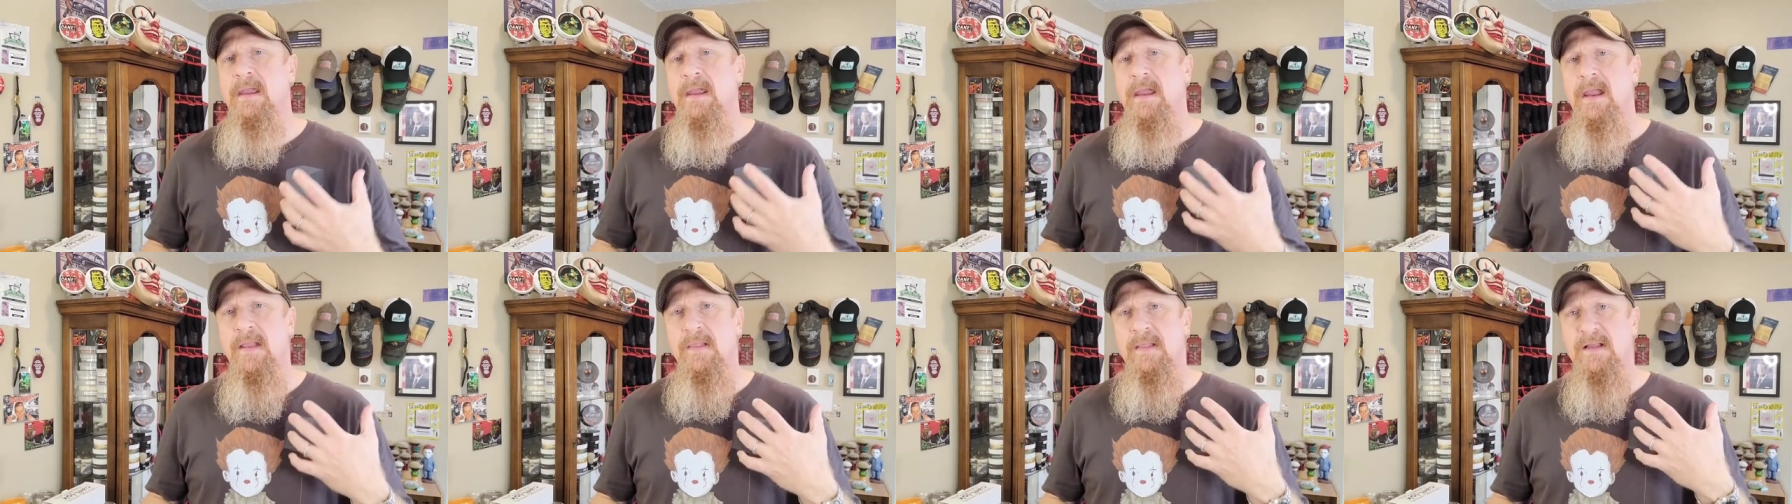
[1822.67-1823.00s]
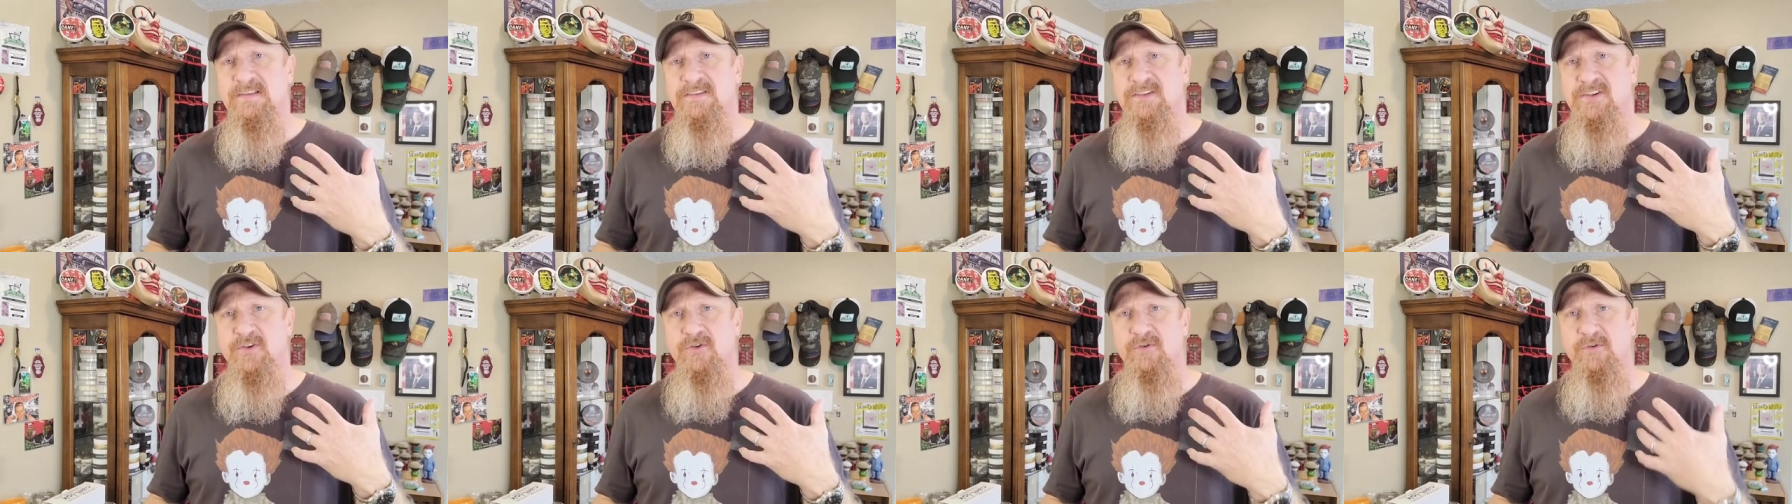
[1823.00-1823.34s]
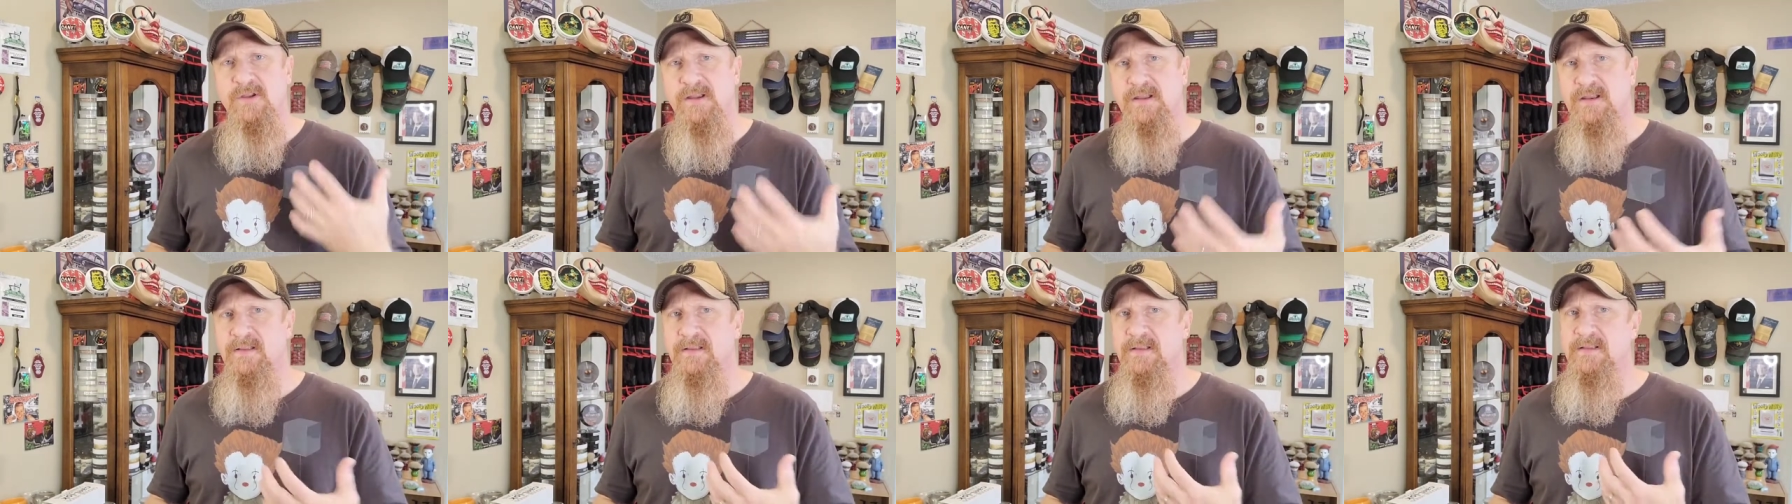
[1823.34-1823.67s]
and that's
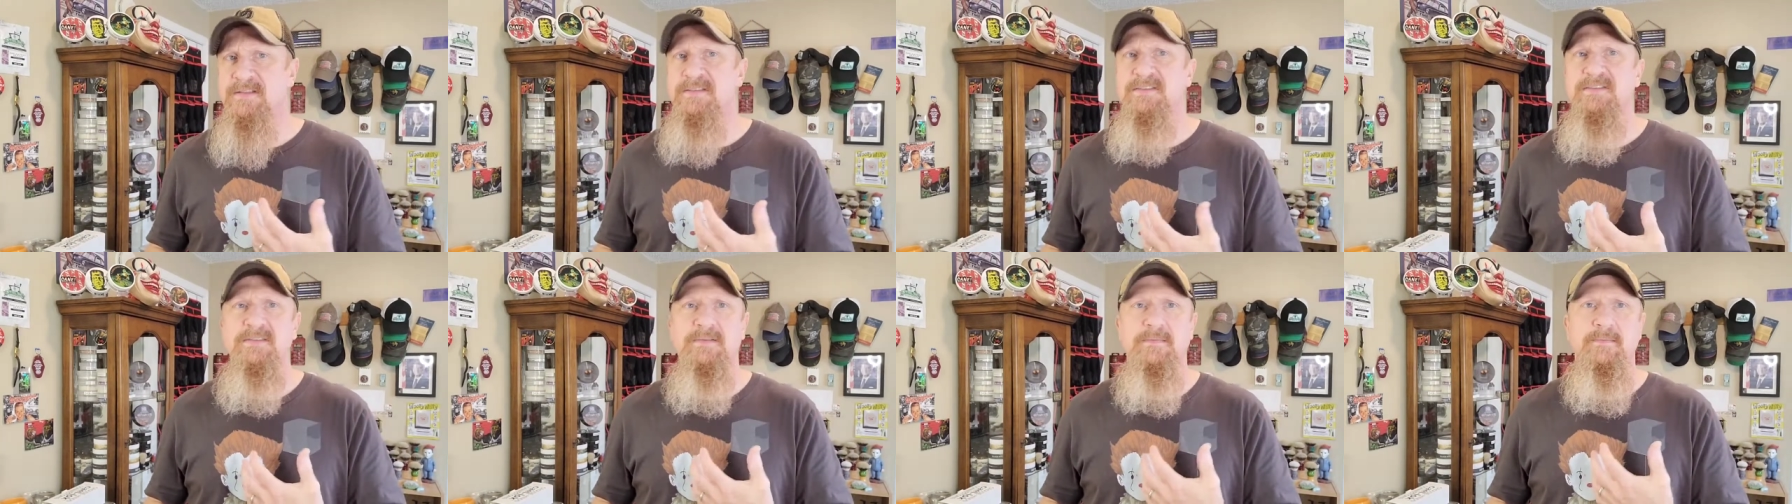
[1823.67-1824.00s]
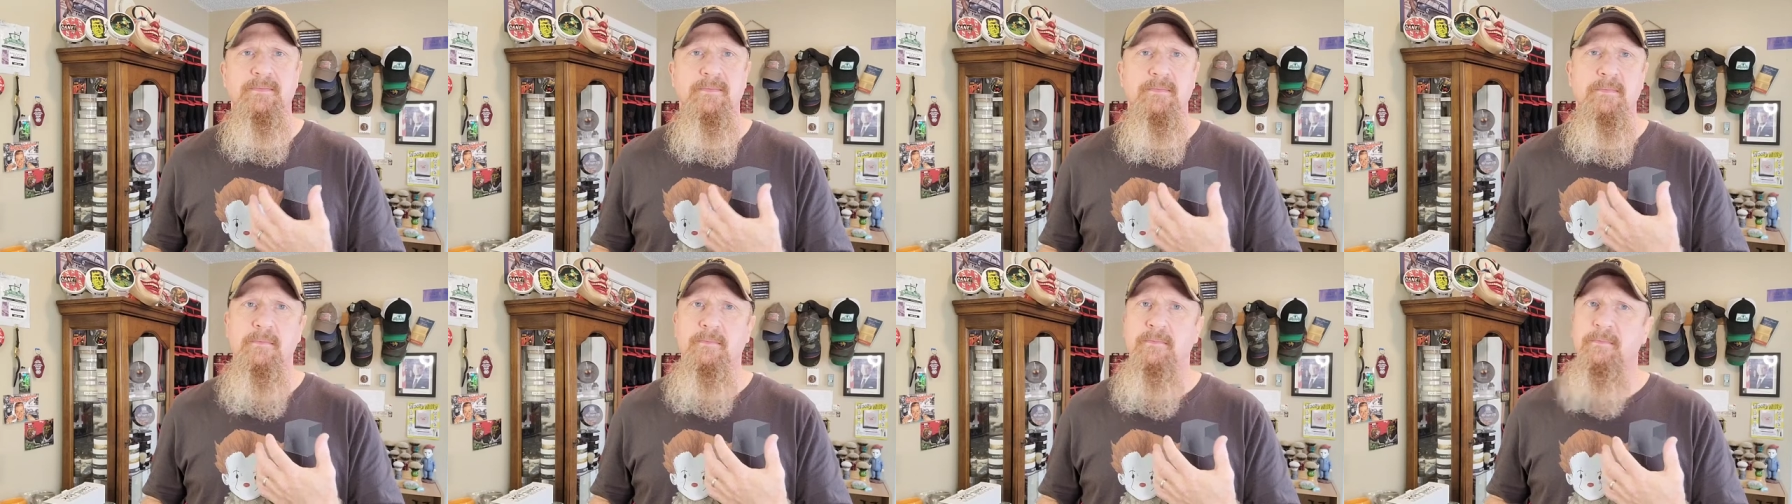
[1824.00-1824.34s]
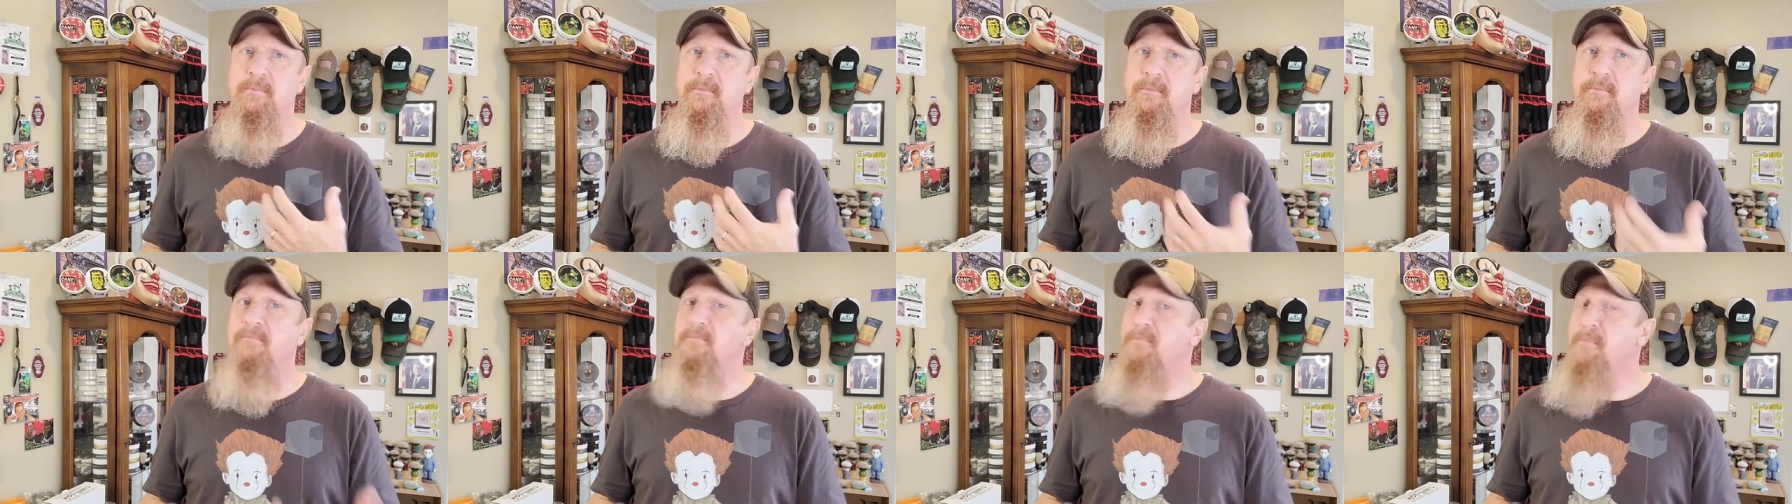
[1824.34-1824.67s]
creating this
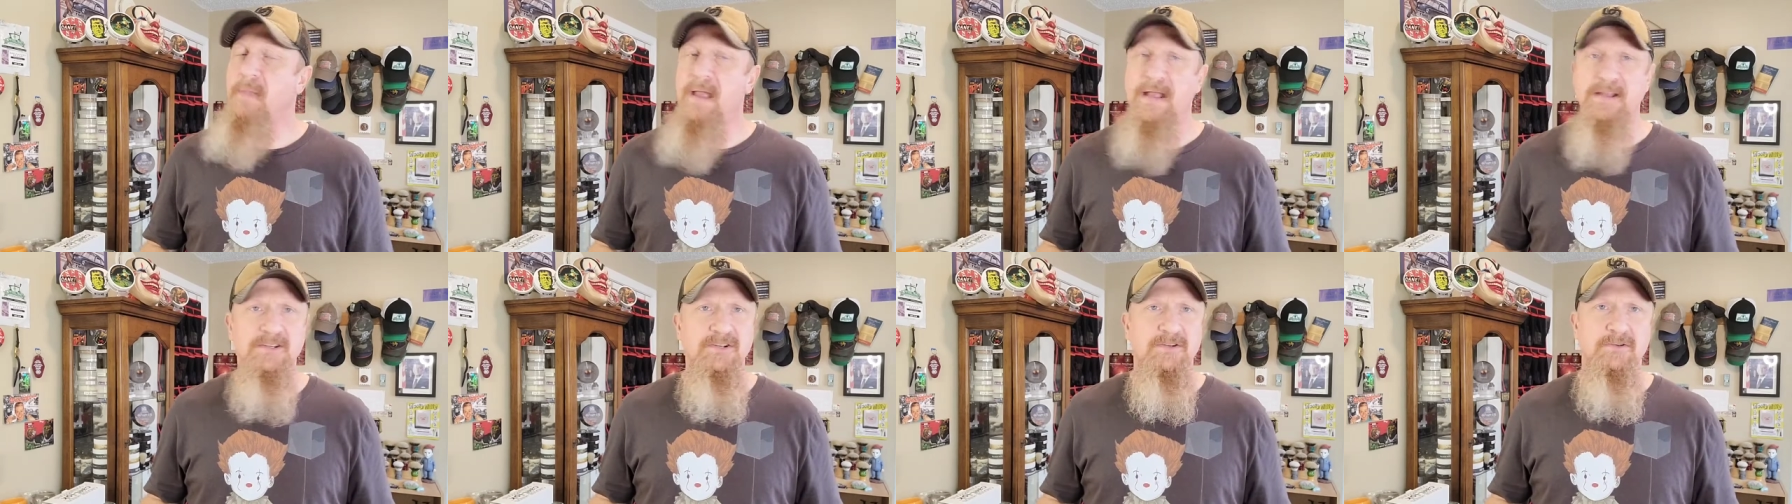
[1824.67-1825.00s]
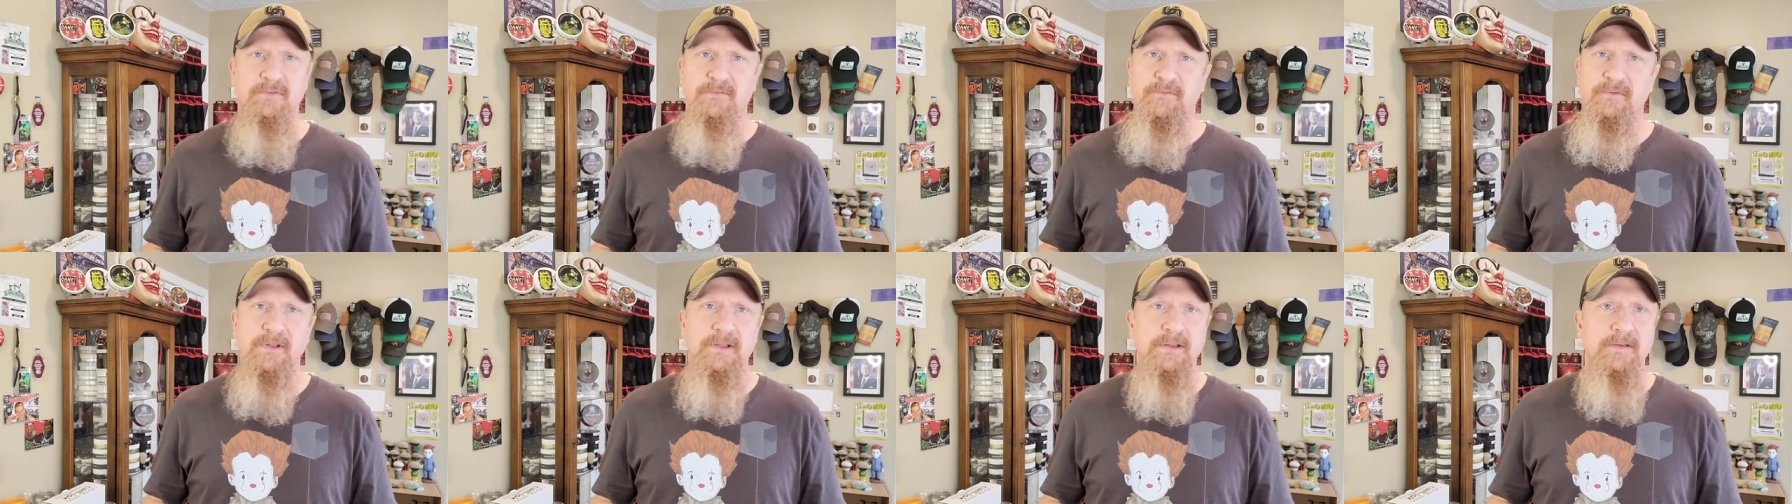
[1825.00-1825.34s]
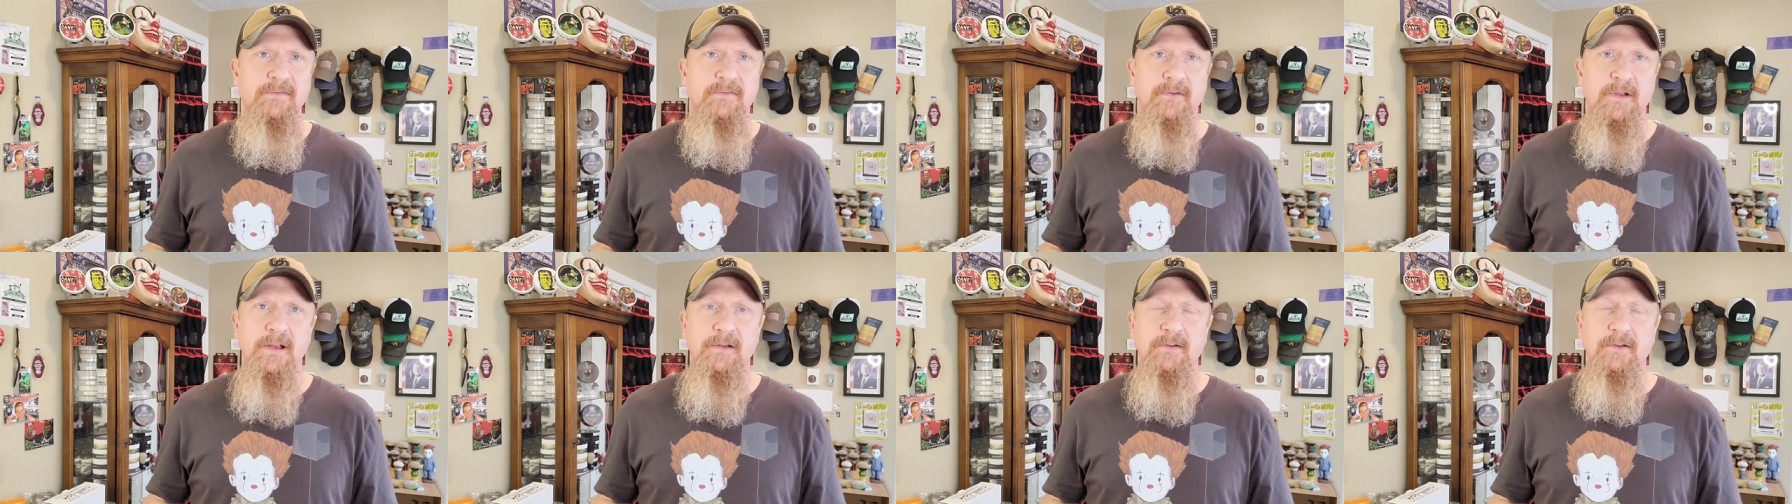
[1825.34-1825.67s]
magical freaking
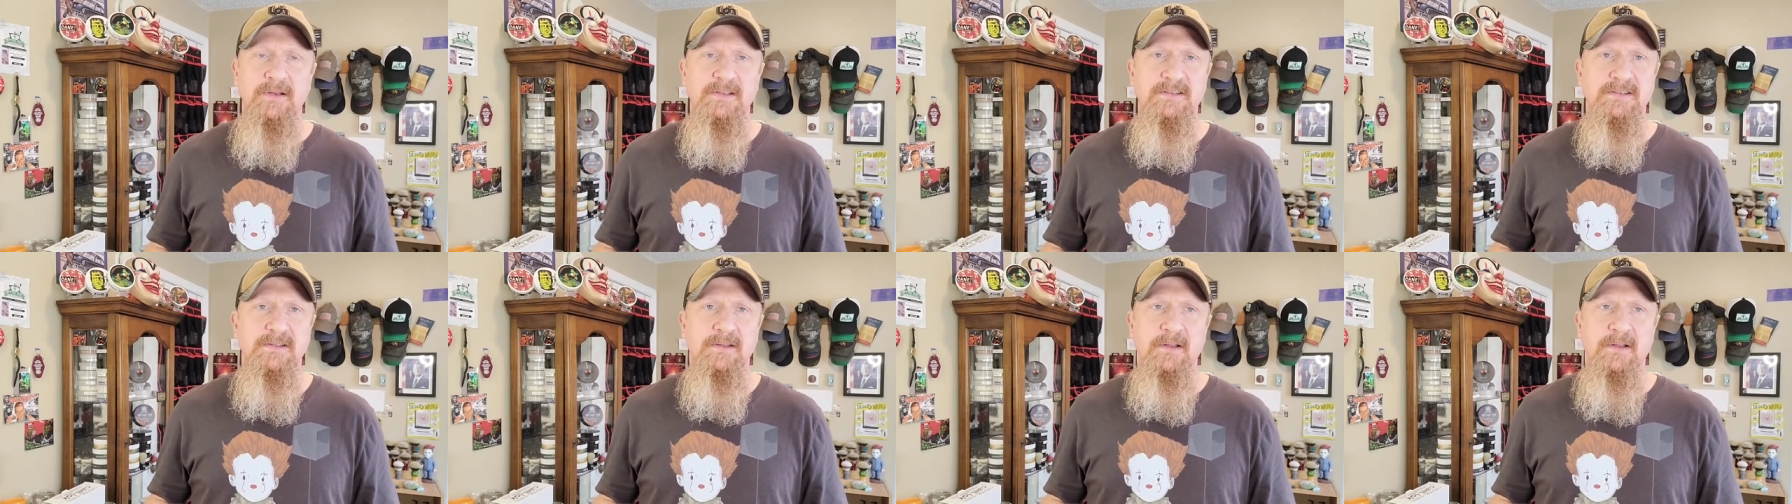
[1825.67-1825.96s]
fragrance.